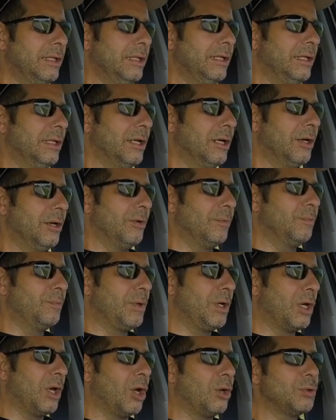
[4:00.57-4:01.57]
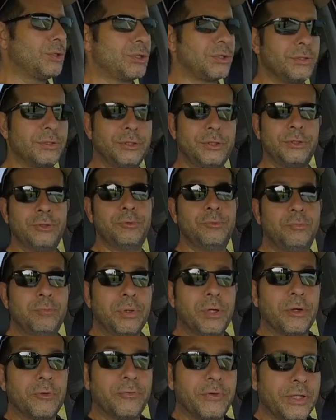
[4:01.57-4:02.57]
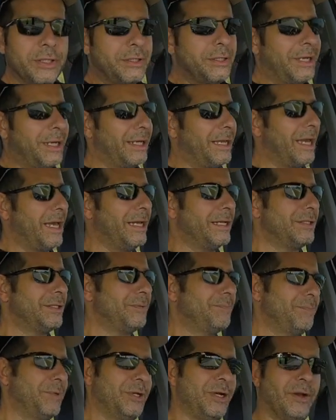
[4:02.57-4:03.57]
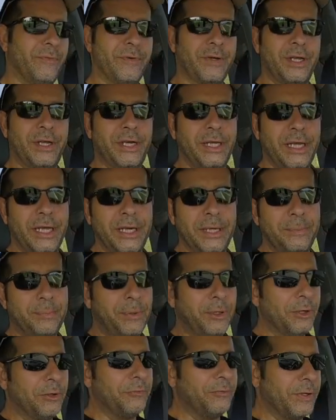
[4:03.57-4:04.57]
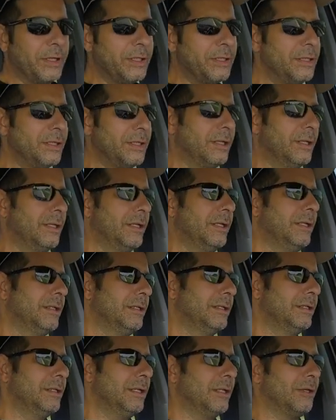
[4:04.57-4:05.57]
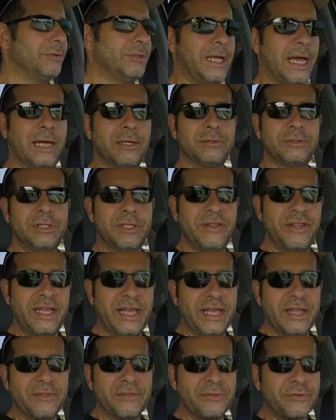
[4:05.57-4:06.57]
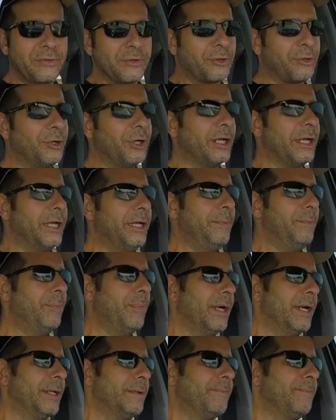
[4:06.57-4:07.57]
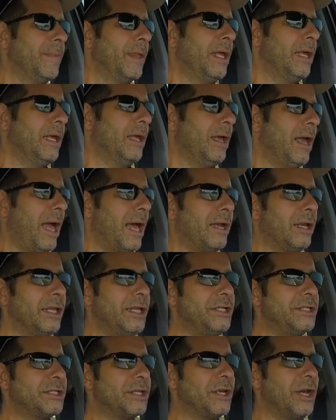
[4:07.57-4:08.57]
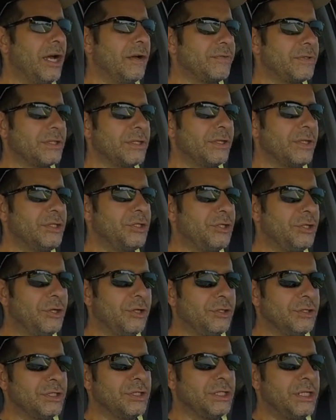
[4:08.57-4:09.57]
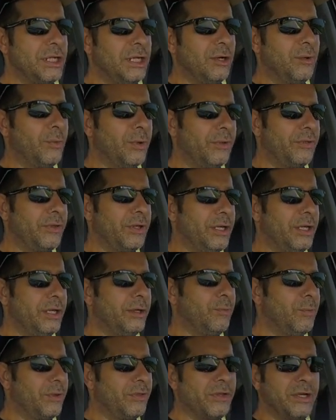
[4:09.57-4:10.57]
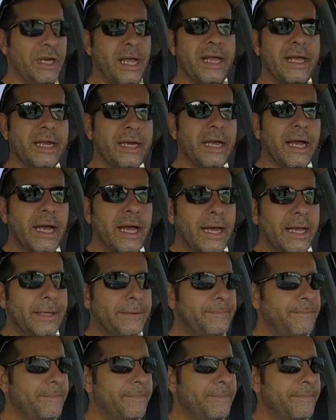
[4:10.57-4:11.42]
you know, closer to perfect, I guess. You're never going to get it perfect, down to the nth degree, but at least enough so that you couldn't see it with the with the naked eye.